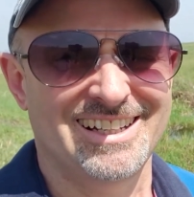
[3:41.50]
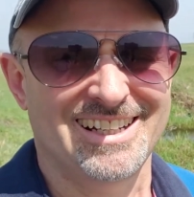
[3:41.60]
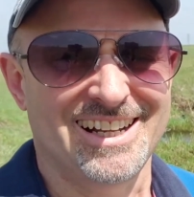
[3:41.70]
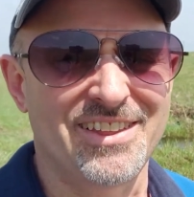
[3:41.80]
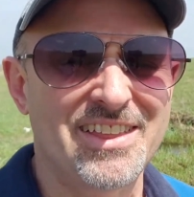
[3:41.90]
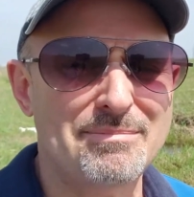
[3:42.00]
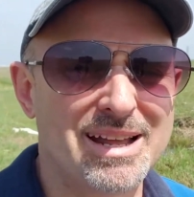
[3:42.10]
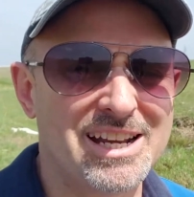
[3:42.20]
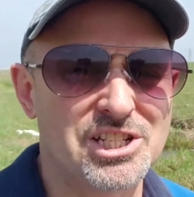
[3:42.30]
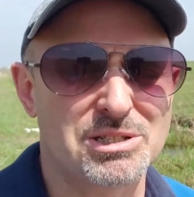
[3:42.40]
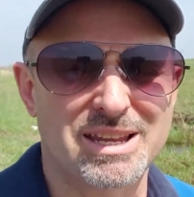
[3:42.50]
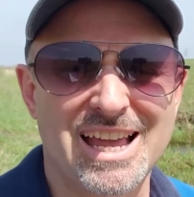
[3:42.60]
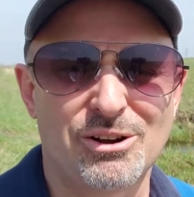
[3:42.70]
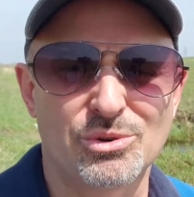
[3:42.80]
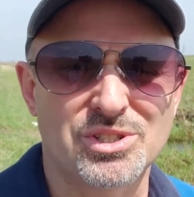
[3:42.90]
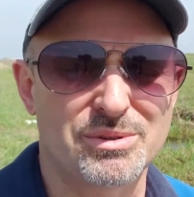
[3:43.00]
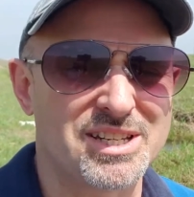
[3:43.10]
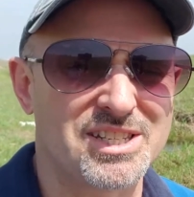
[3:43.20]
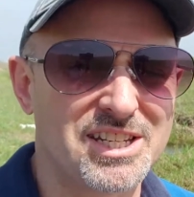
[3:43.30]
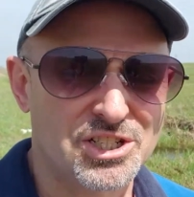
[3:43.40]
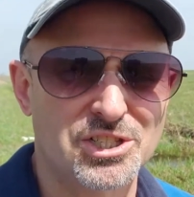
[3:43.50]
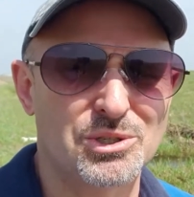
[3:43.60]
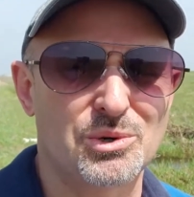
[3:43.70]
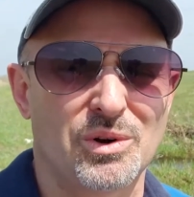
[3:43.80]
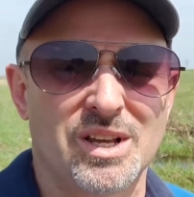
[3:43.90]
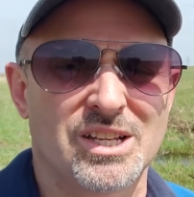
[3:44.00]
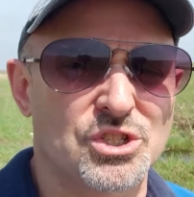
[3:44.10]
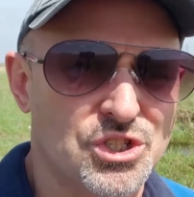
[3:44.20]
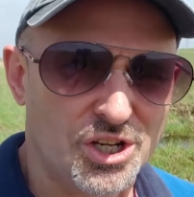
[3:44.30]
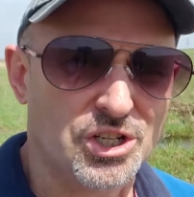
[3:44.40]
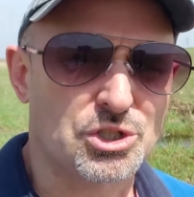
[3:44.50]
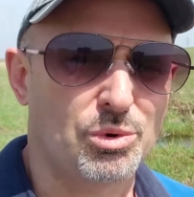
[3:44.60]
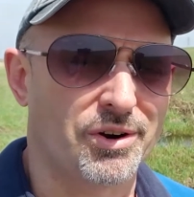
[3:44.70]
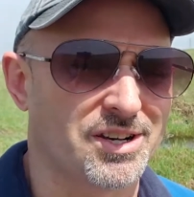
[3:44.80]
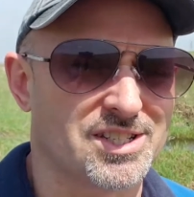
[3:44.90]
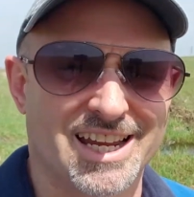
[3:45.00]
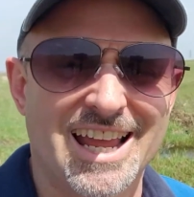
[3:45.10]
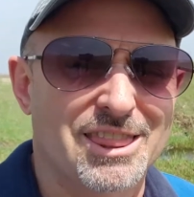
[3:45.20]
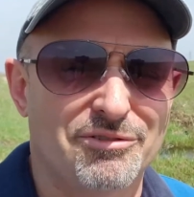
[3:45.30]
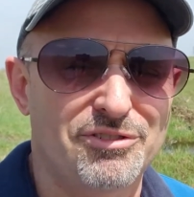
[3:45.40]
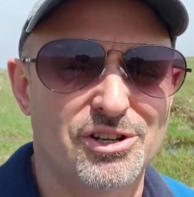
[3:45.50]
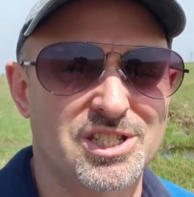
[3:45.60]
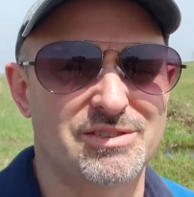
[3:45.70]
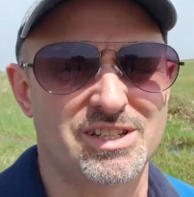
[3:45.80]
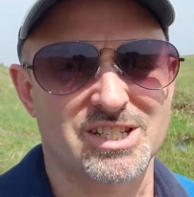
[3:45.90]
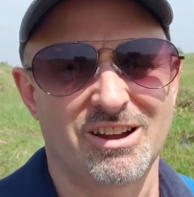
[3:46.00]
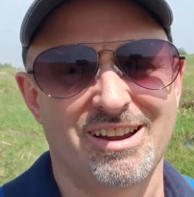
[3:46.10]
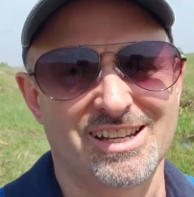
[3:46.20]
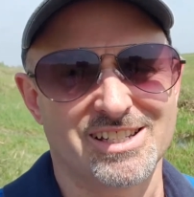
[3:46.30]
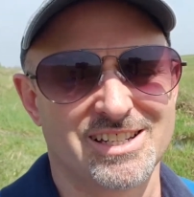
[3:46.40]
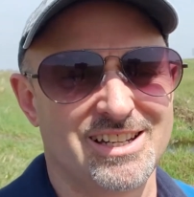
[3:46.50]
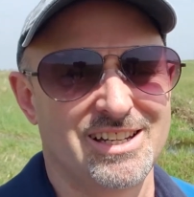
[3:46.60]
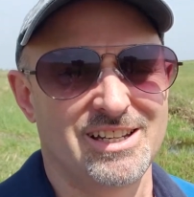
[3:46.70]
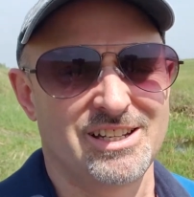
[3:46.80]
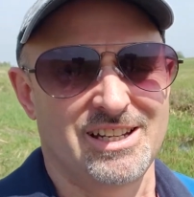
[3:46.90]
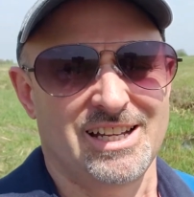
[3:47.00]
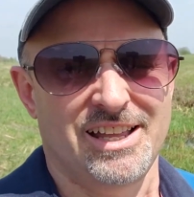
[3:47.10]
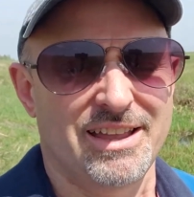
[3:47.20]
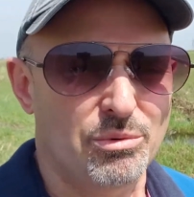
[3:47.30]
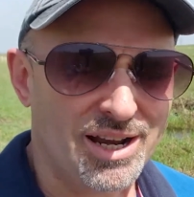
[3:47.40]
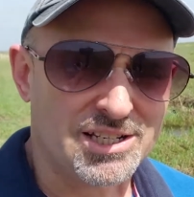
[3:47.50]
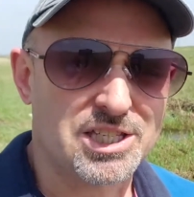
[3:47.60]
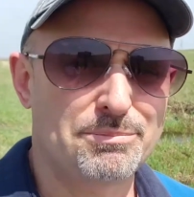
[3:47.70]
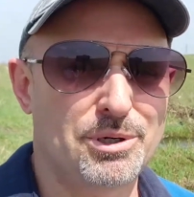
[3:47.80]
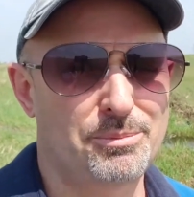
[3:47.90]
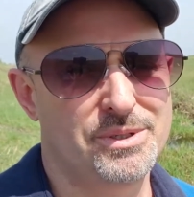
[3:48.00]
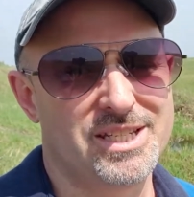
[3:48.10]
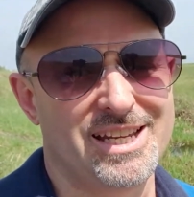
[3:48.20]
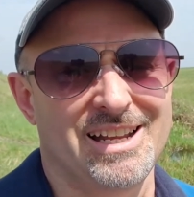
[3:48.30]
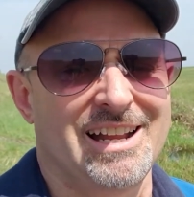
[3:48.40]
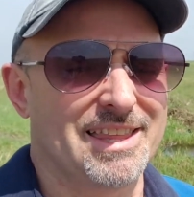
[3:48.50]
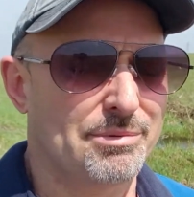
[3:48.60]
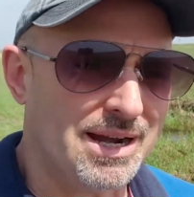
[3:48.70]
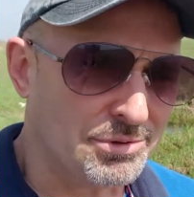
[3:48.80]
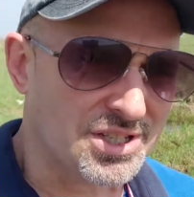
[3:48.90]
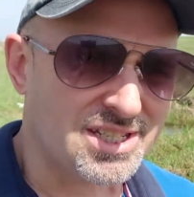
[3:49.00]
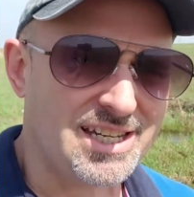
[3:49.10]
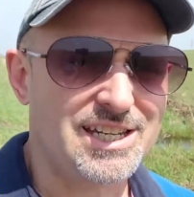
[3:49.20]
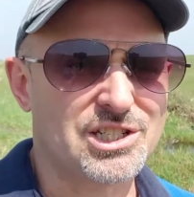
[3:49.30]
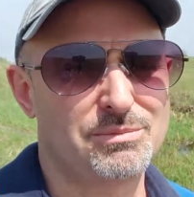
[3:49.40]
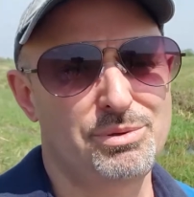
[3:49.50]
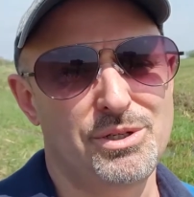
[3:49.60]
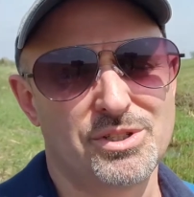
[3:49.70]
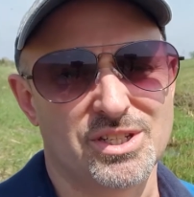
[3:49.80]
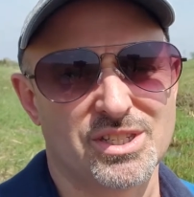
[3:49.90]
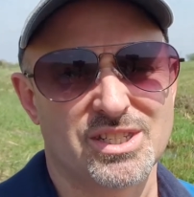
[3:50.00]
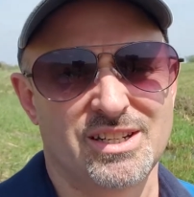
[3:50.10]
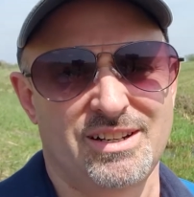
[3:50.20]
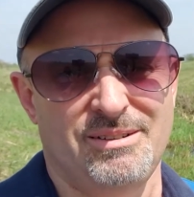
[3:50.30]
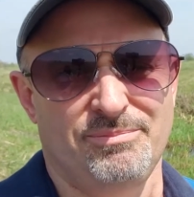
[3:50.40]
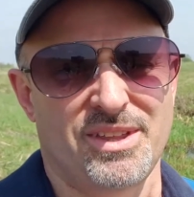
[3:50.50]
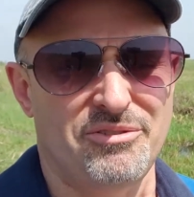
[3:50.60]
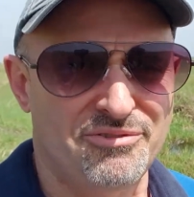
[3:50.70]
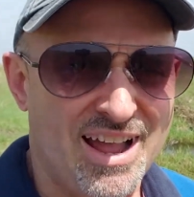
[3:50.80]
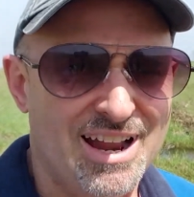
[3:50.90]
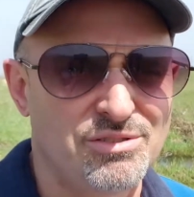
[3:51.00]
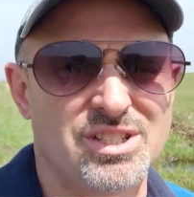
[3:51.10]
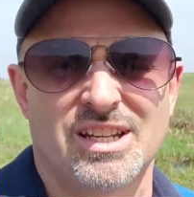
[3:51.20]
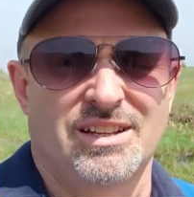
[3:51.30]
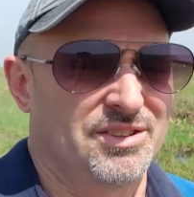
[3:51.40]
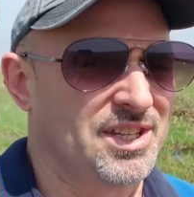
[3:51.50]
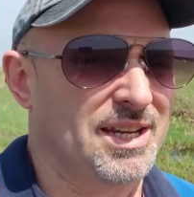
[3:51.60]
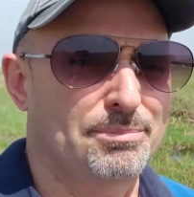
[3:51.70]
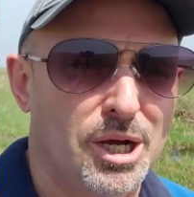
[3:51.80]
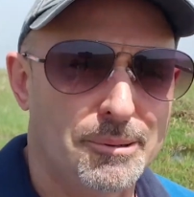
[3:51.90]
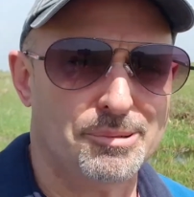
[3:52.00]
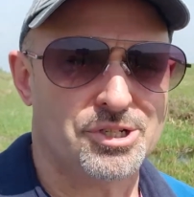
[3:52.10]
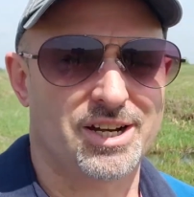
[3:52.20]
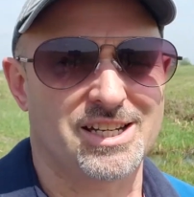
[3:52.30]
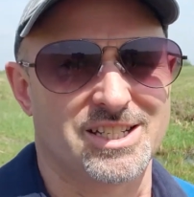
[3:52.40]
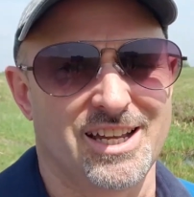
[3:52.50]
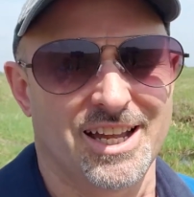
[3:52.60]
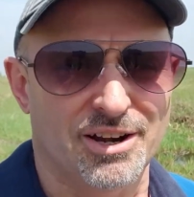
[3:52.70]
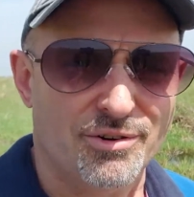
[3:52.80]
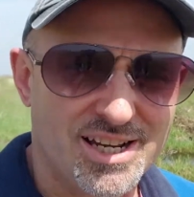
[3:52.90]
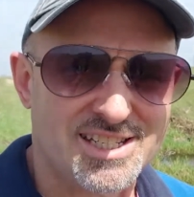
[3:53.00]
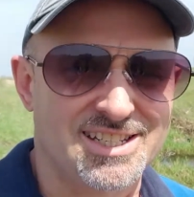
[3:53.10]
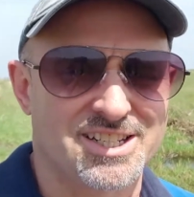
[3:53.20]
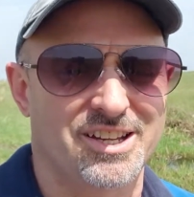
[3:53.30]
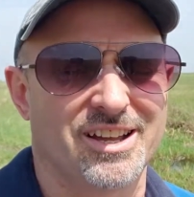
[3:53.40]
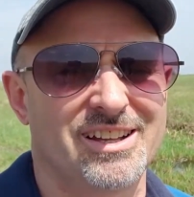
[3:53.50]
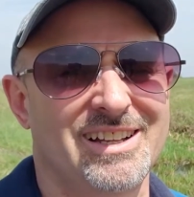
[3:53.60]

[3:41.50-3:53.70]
And then they managed to get also a digital search warrant, again, the first of its kind. And they went to the property, they were able to seize computers. They found the perpetrator and arrested her.